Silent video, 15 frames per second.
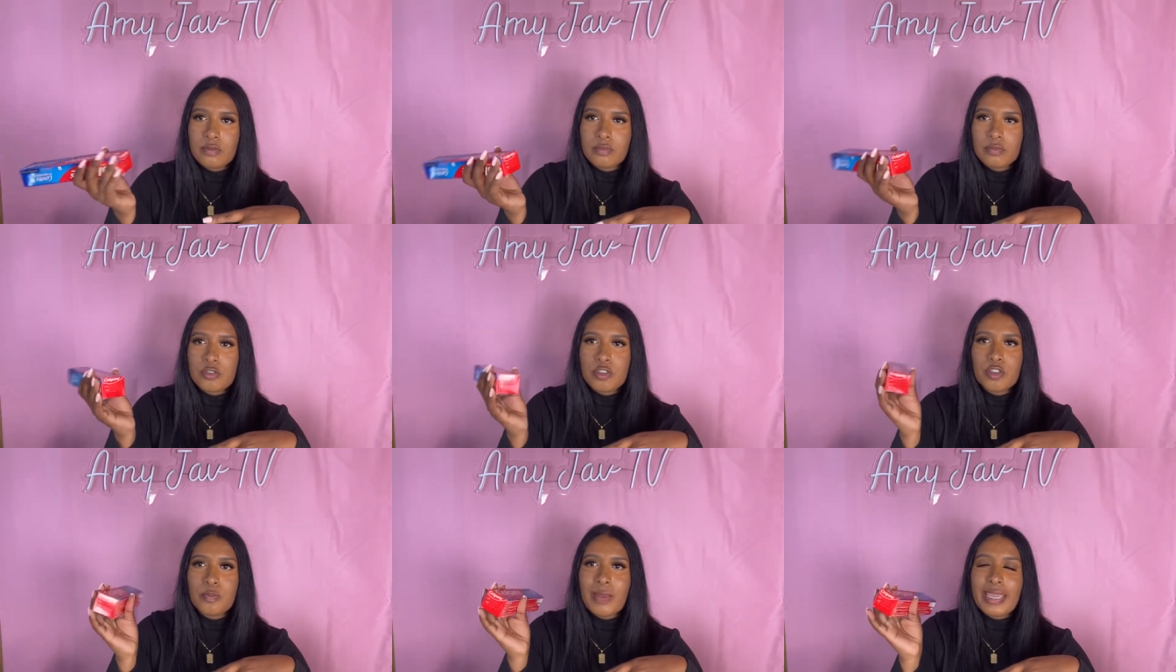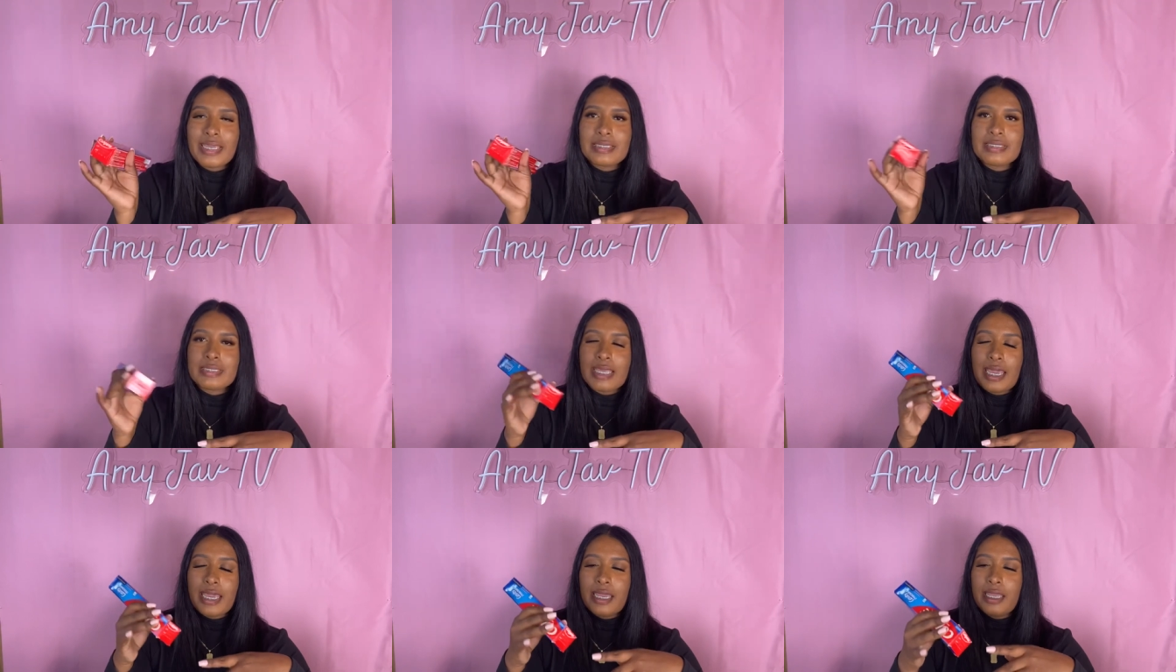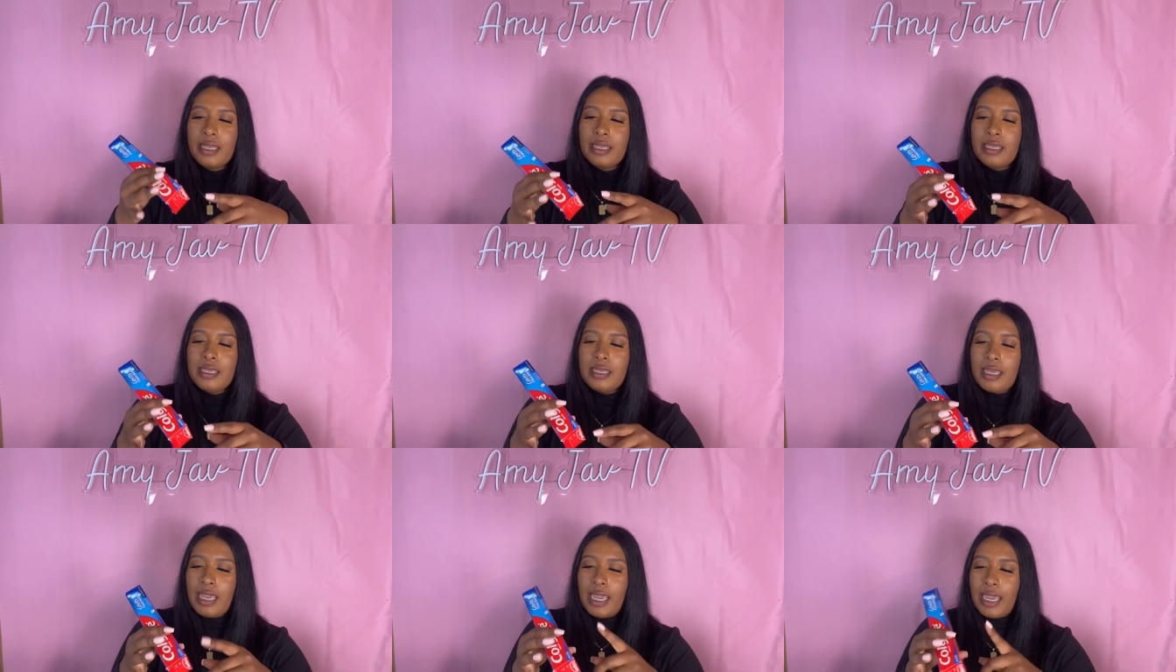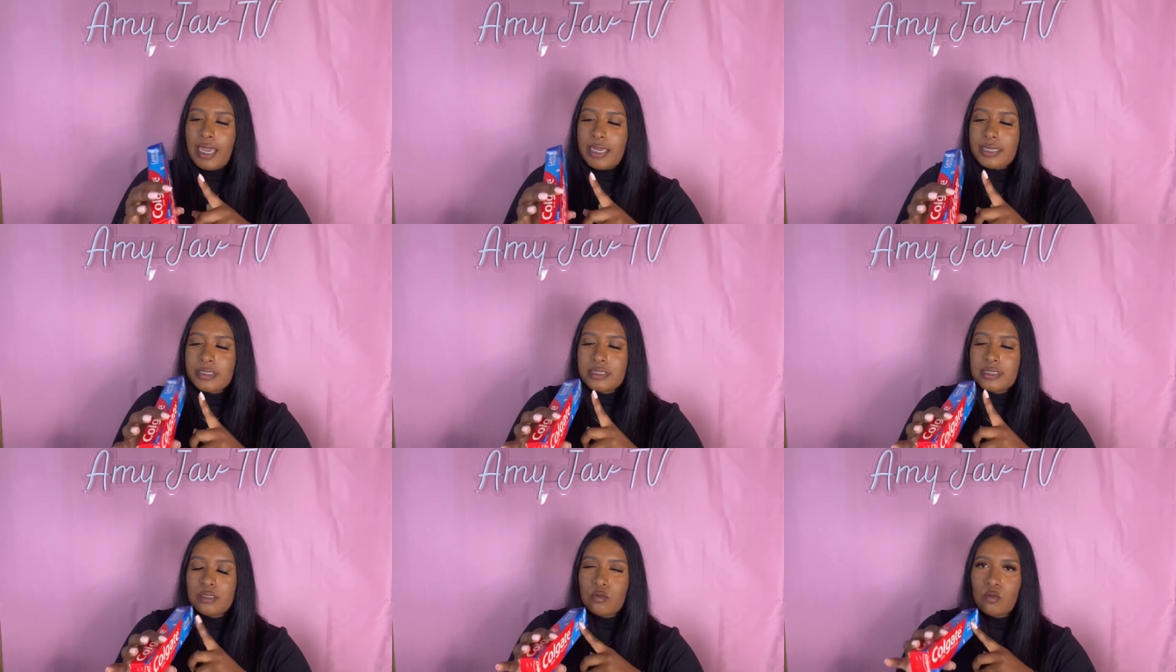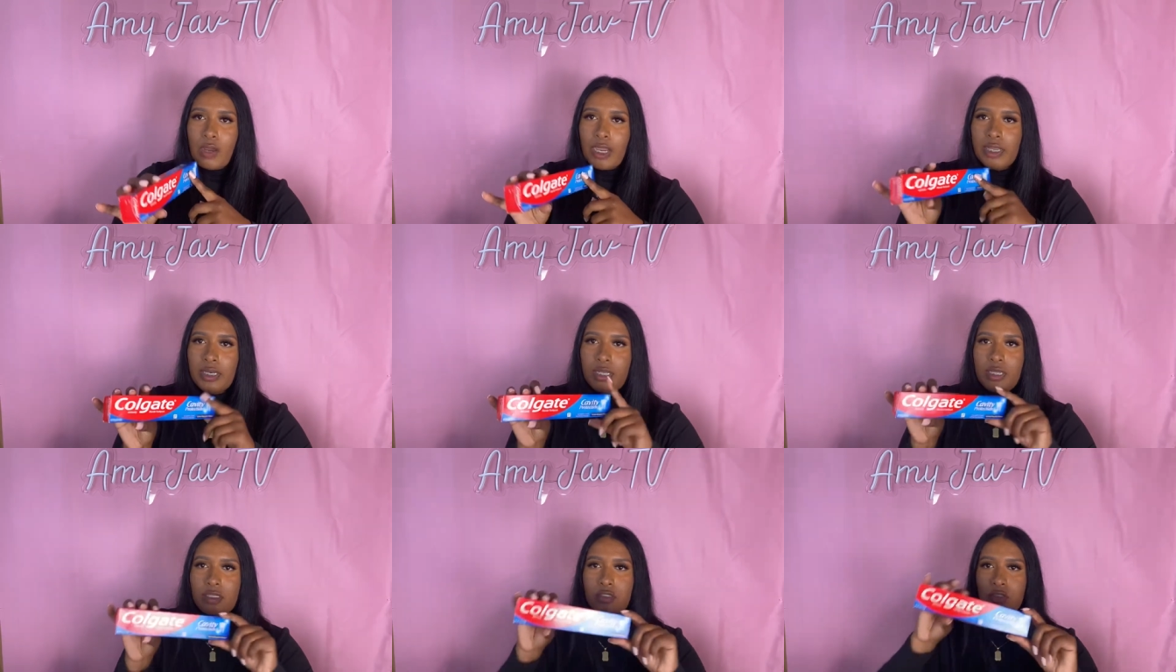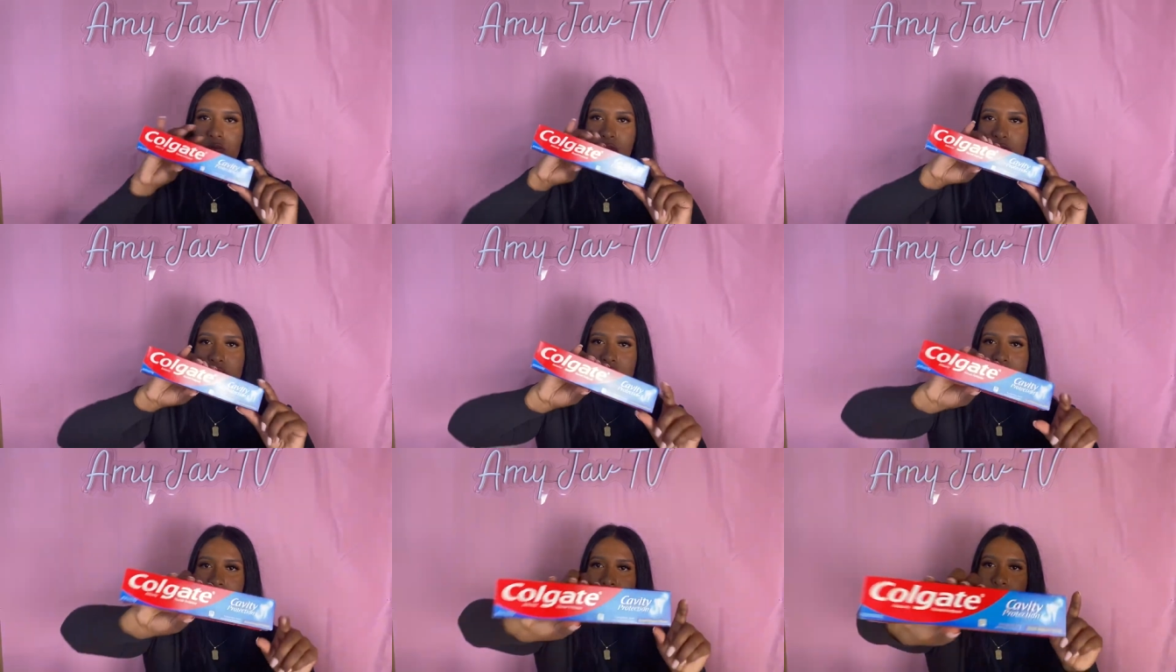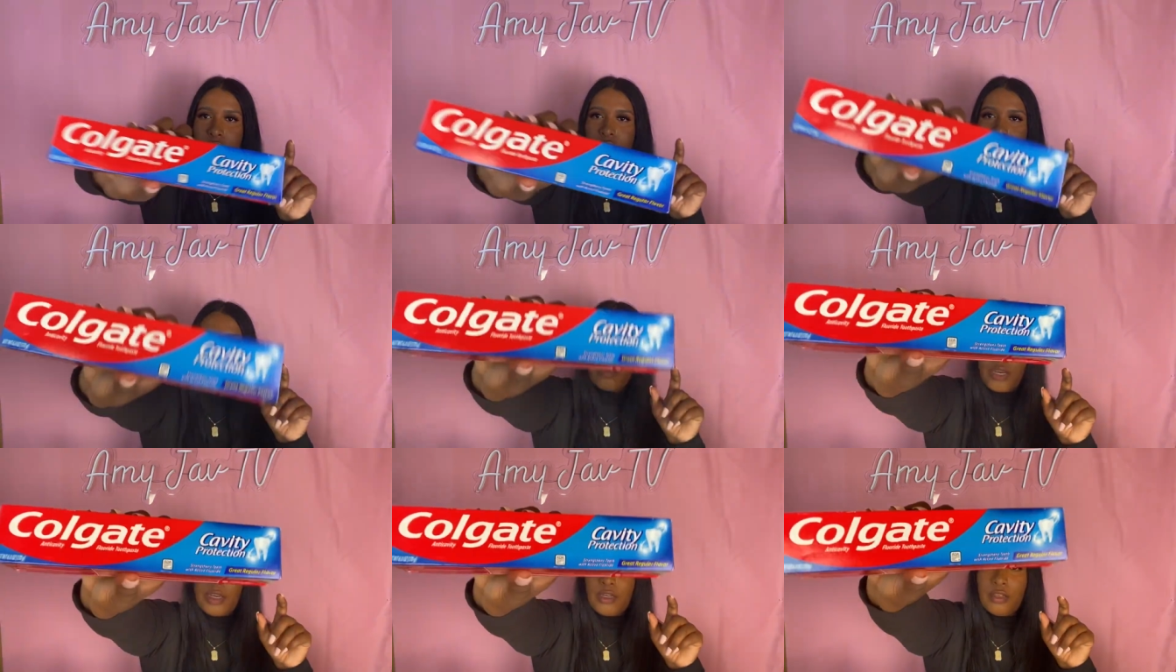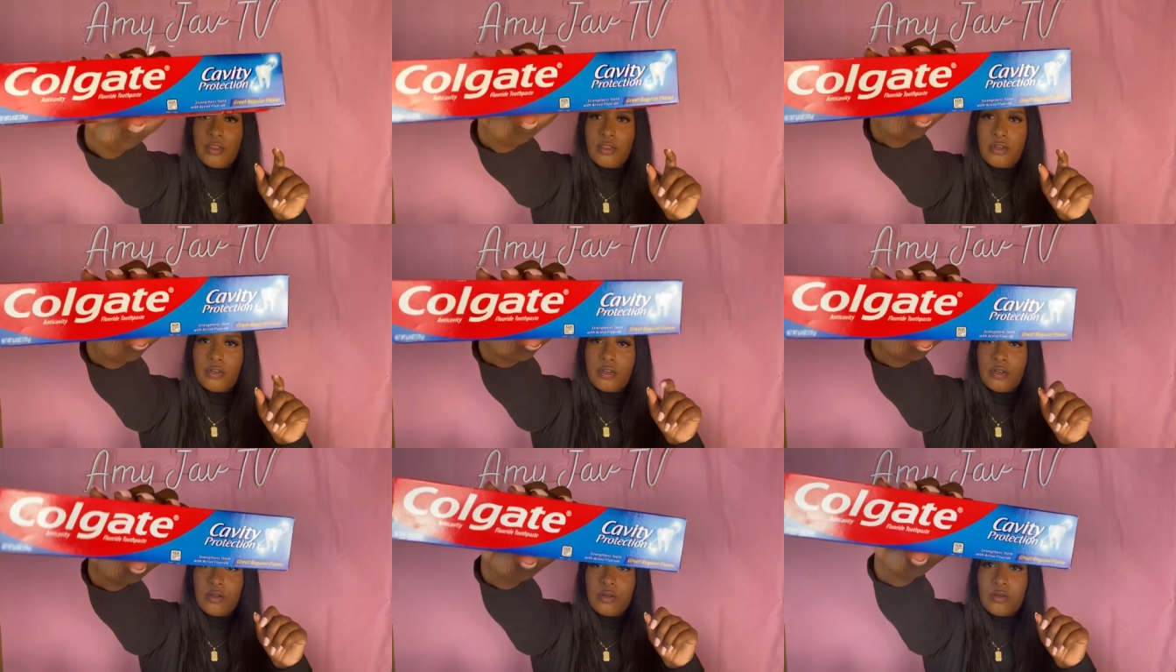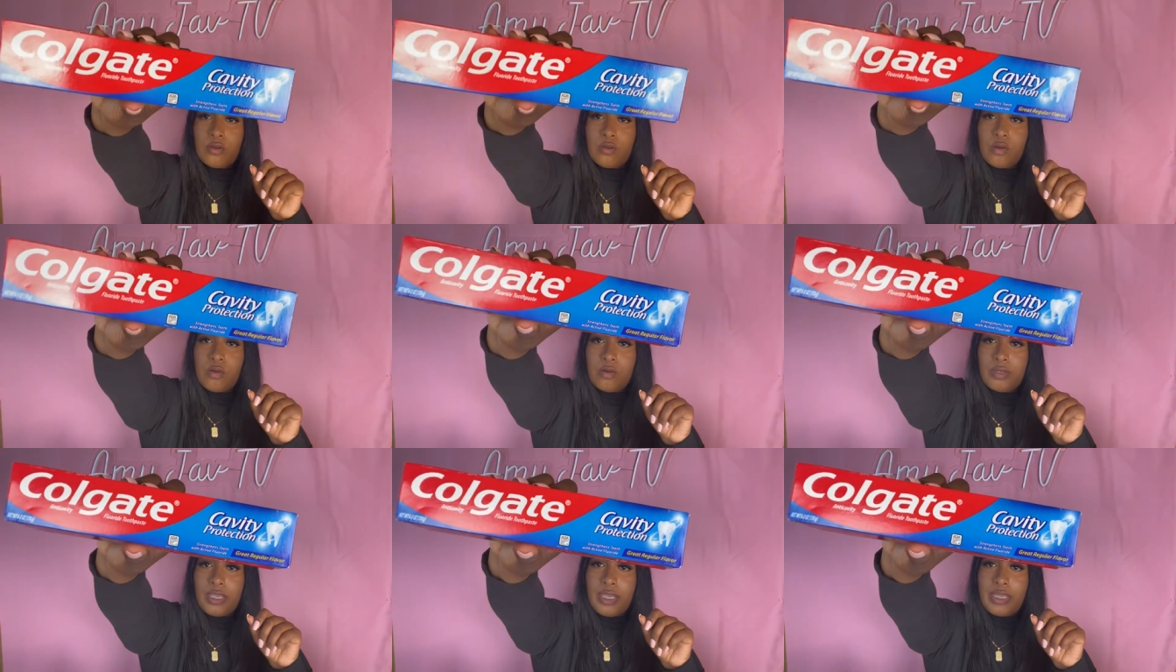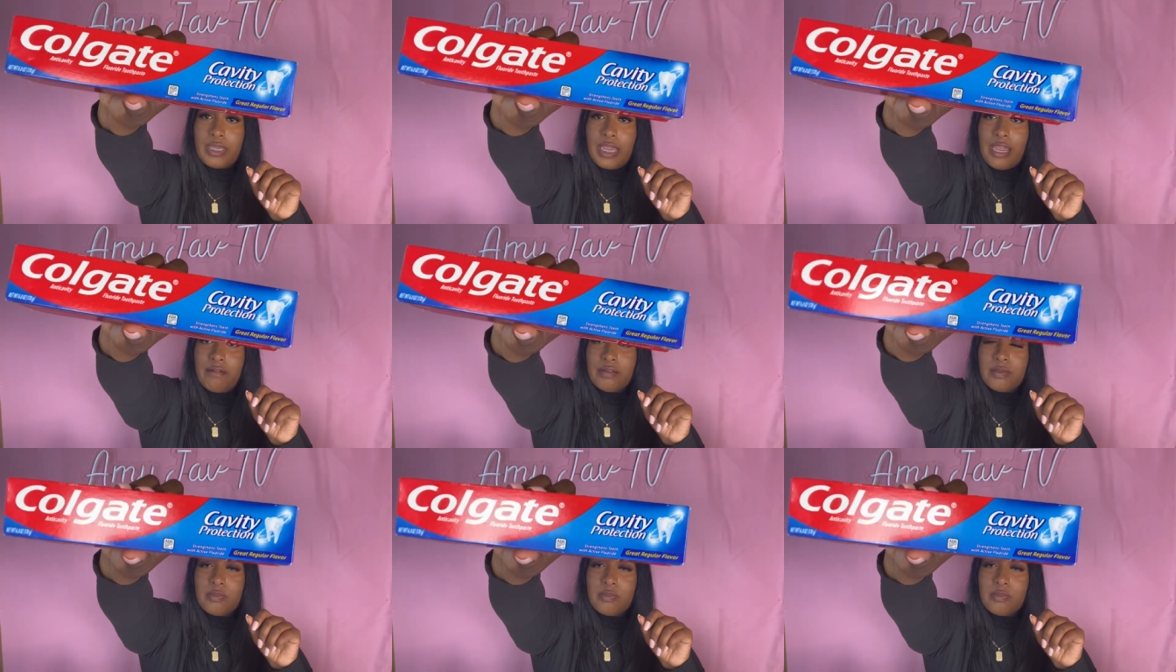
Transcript: toothpaste that has whitening, so I just use this regular Colgate Cavity